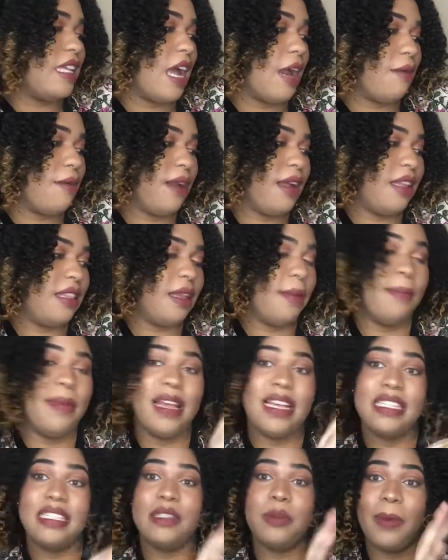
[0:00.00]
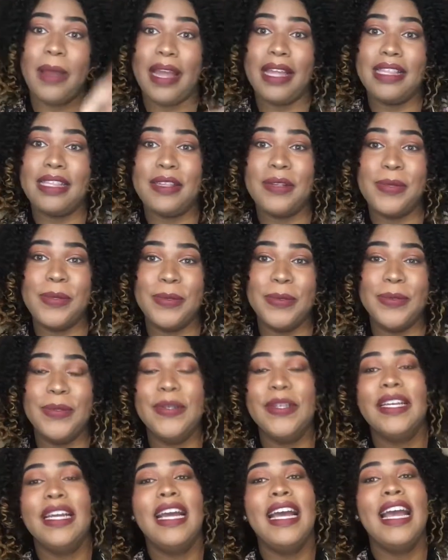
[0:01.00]
direct. The best way to
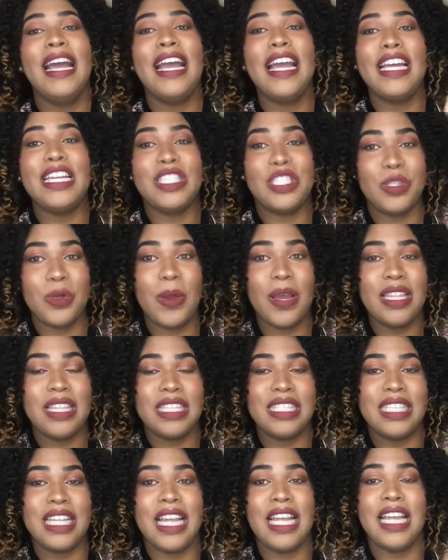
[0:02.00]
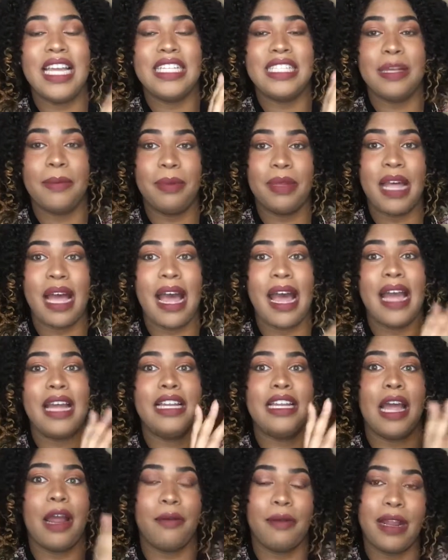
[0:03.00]
enjoy the scent is
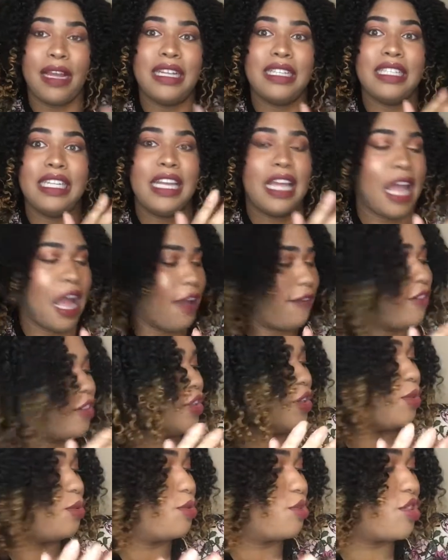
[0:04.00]
apply directly after you